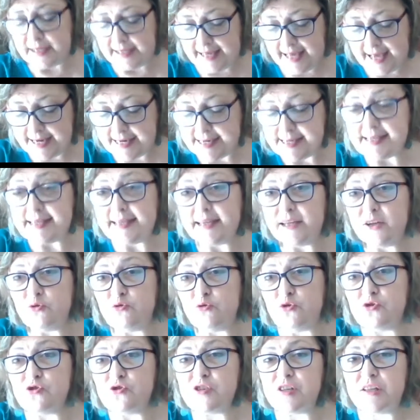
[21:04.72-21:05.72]
Canada and
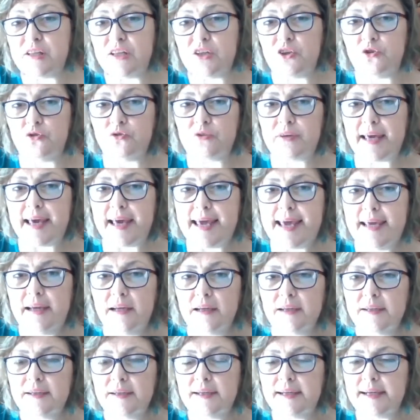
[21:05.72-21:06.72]
used in the
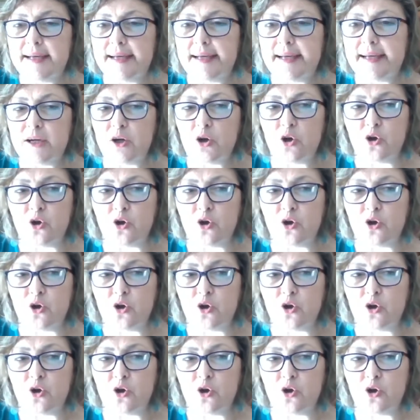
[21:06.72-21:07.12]
UK,